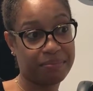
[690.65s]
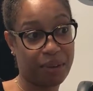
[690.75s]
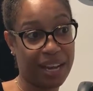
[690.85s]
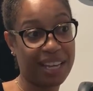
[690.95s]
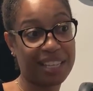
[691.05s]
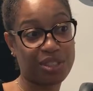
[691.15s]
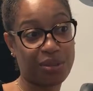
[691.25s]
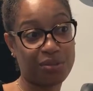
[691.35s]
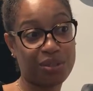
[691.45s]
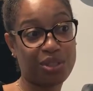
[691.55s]
Right? And
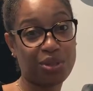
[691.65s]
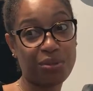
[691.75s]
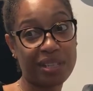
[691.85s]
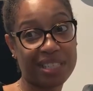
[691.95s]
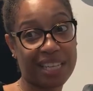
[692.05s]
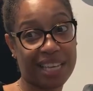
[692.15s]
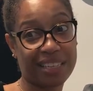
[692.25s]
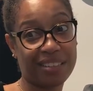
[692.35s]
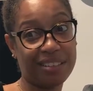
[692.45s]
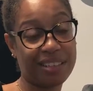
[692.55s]
so students
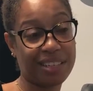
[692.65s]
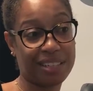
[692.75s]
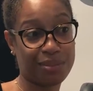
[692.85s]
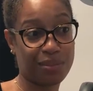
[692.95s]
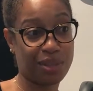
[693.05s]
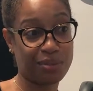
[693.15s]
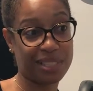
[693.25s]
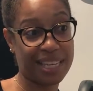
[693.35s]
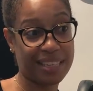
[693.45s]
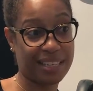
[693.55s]
like look at us with those
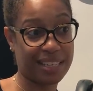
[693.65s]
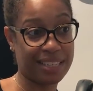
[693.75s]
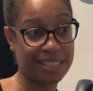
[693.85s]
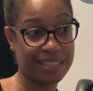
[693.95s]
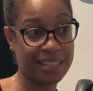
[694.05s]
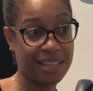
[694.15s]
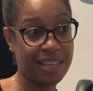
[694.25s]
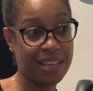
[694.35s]
death eyes